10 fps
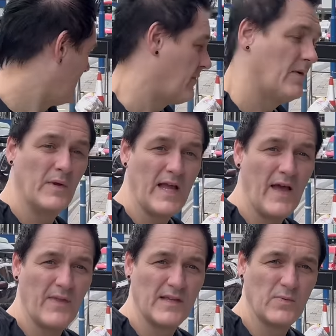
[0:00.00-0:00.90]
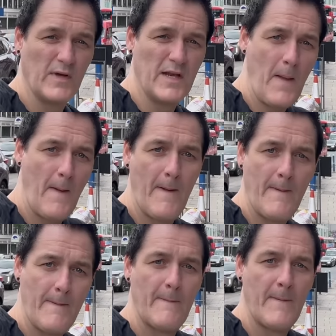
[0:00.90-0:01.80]
But we got this one
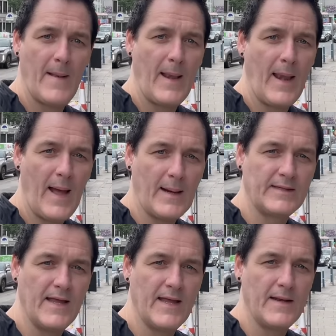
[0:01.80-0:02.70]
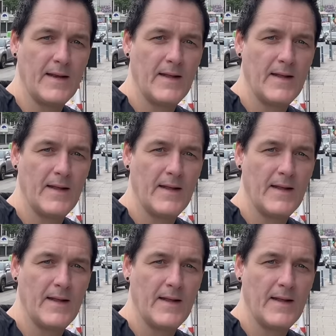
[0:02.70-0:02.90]
locked in.